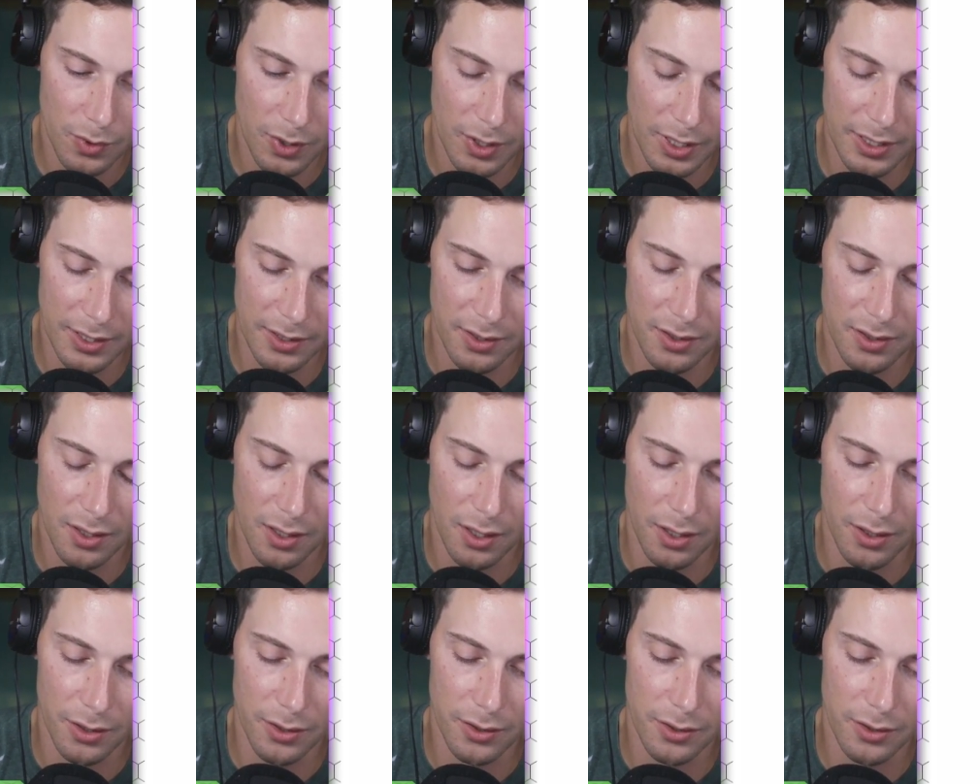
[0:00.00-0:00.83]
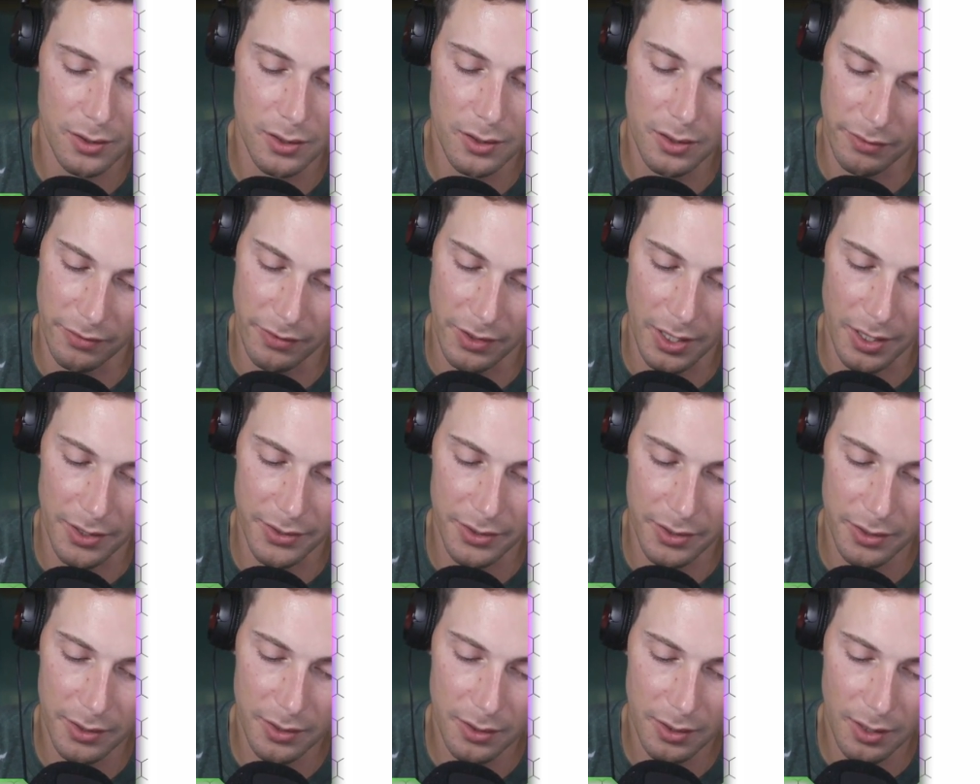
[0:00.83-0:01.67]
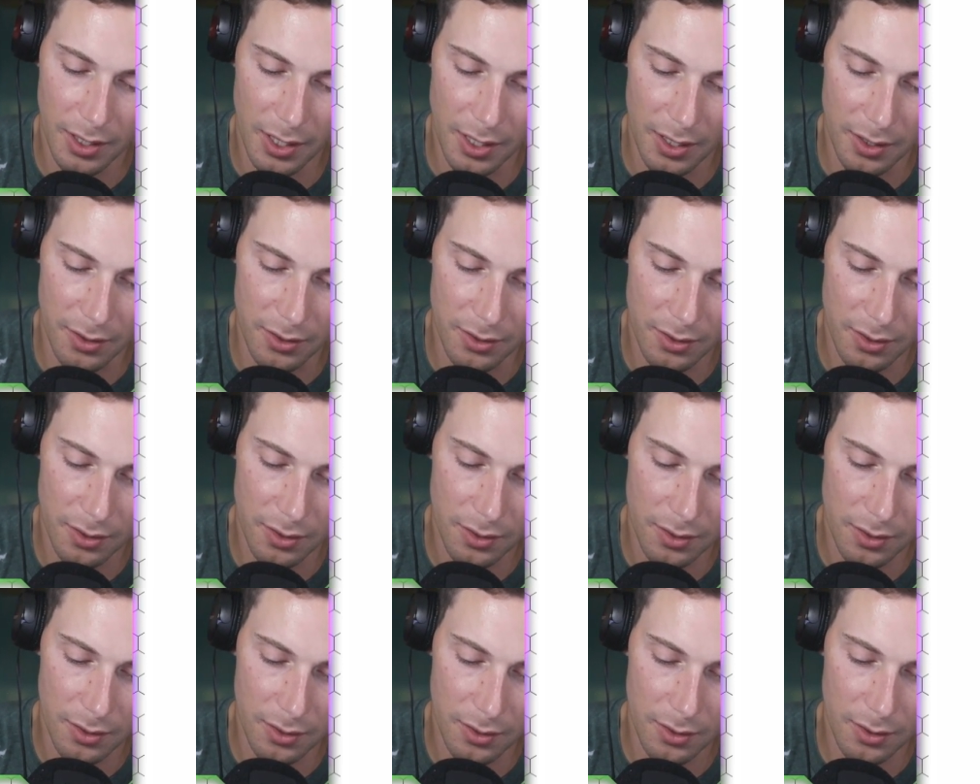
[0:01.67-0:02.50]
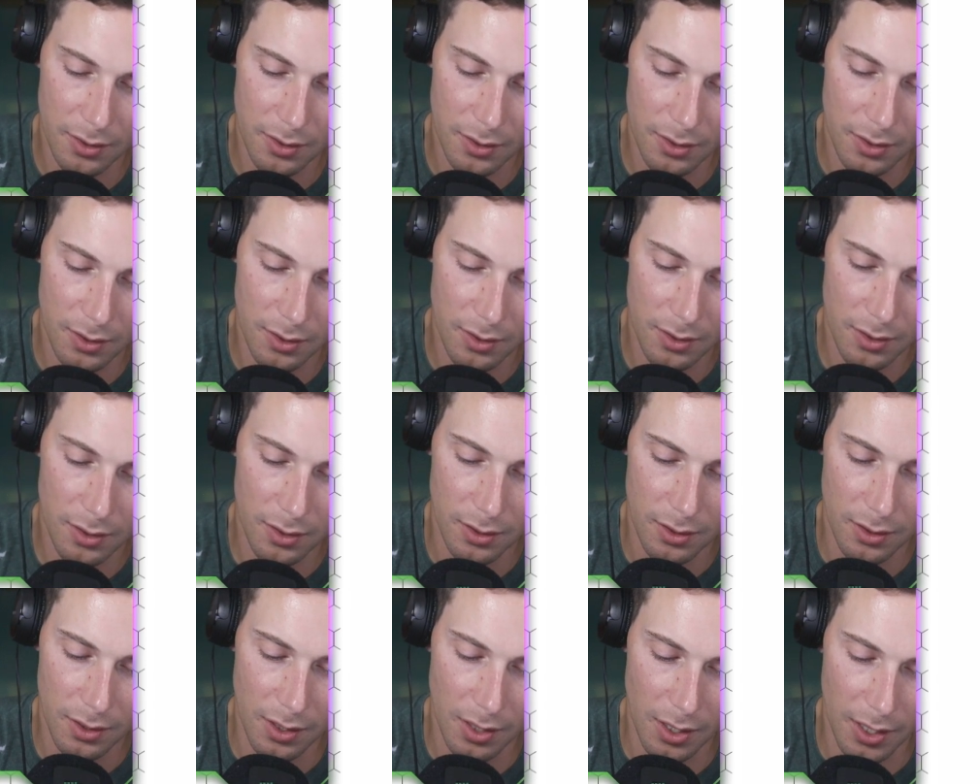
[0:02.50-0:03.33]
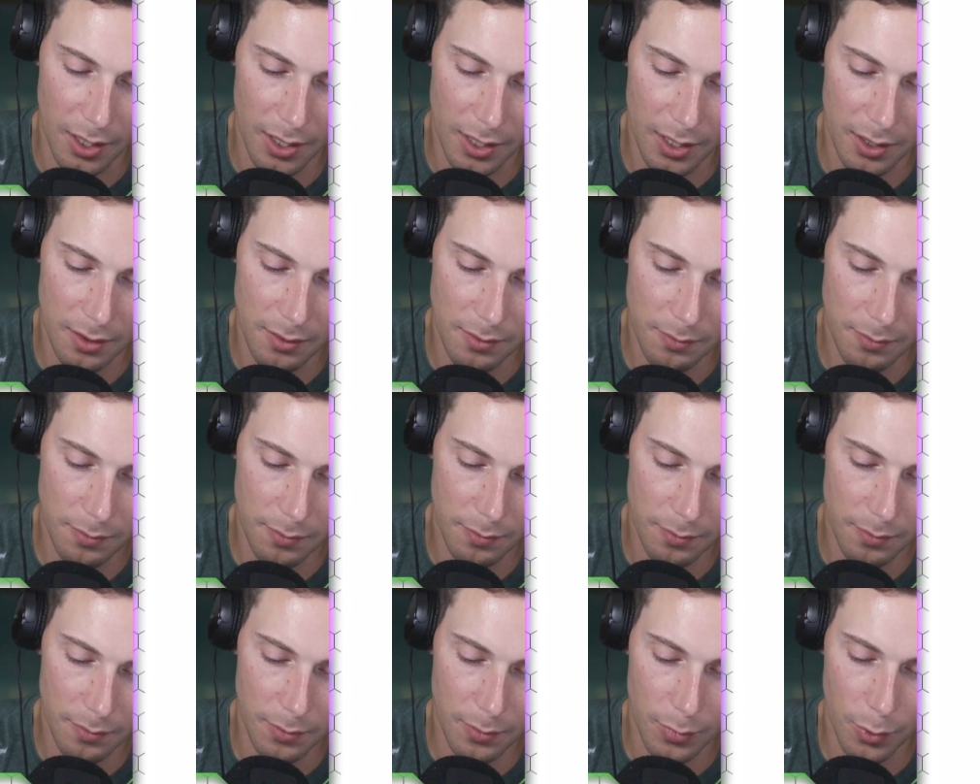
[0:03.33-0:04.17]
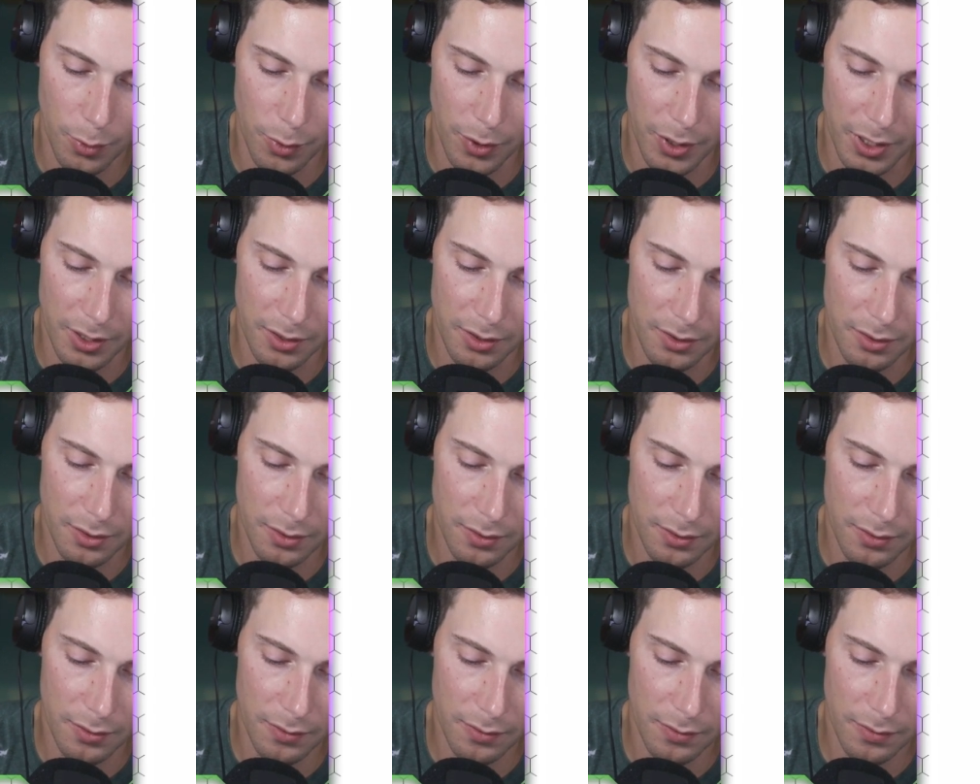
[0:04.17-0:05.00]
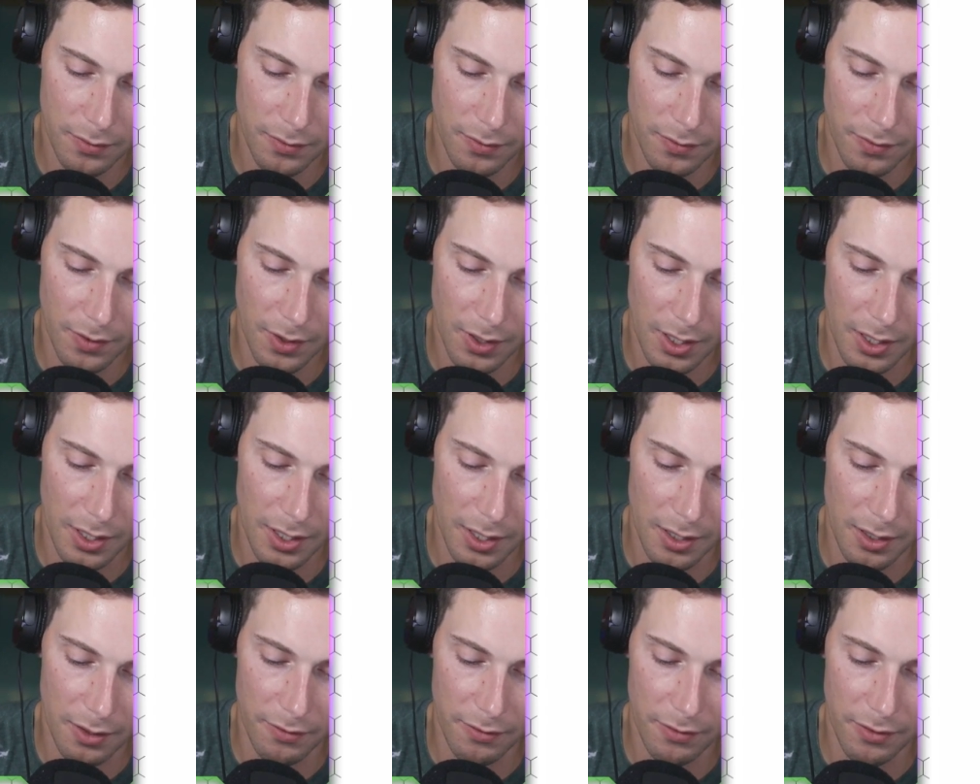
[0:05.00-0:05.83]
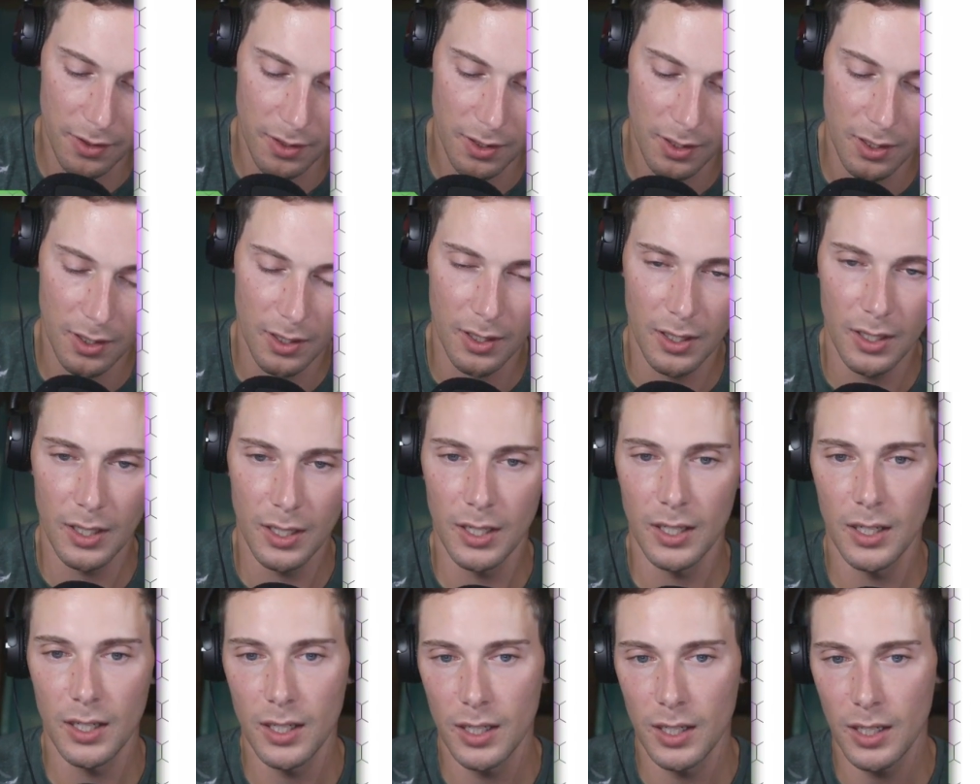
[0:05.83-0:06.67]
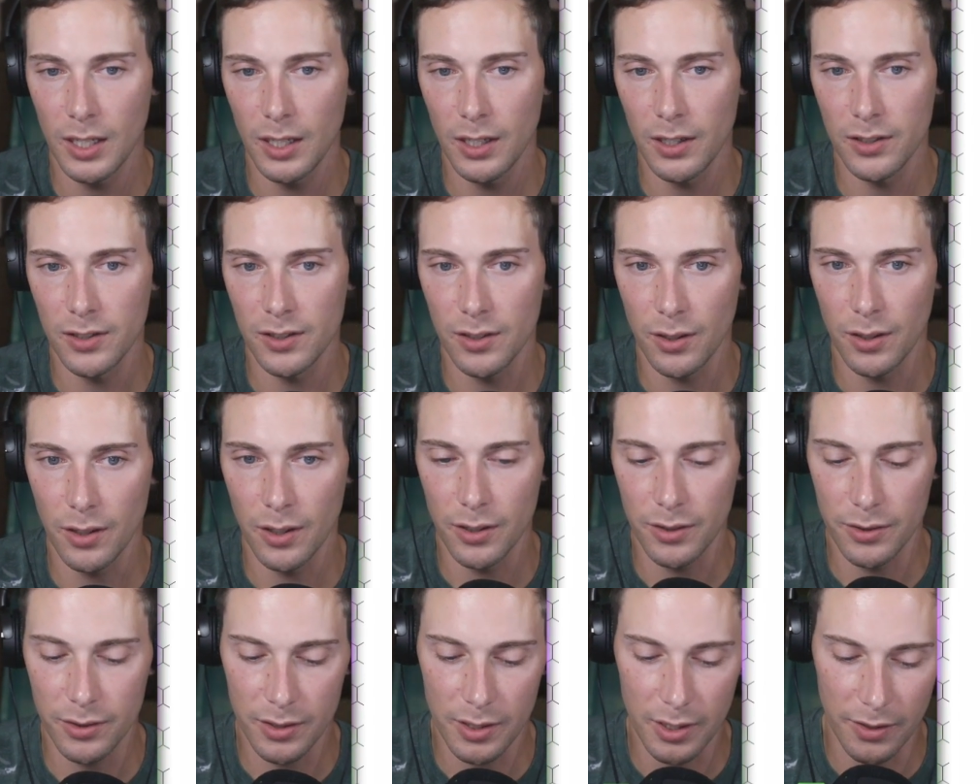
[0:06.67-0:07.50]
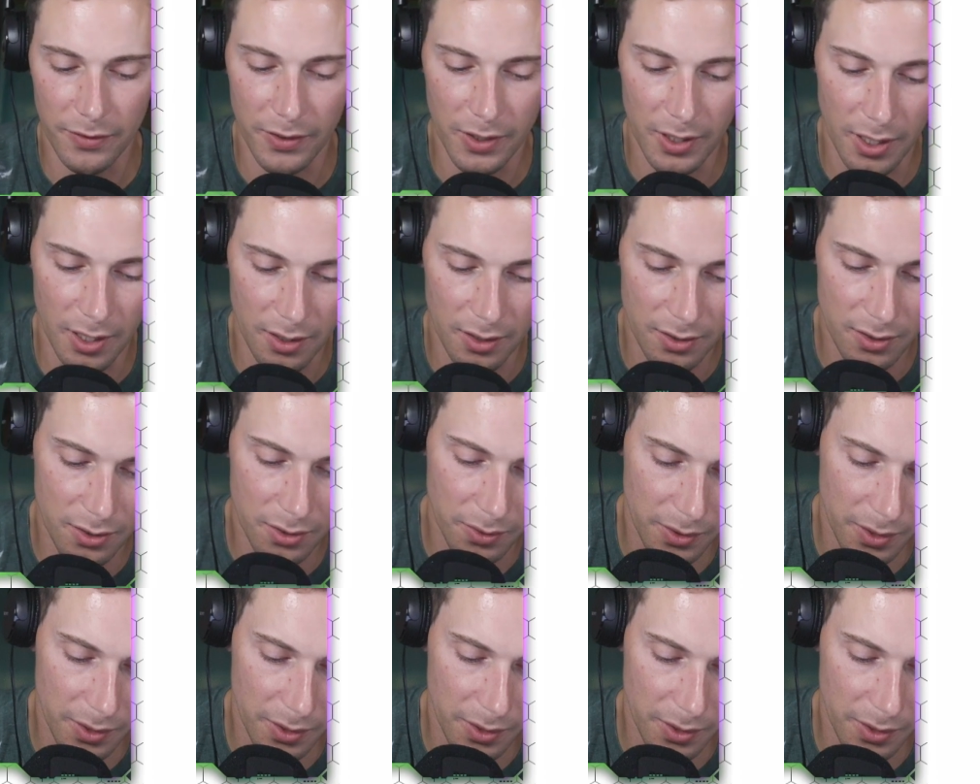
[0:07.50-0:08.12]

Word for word: is our divisor, and 9.5 is our dividend. So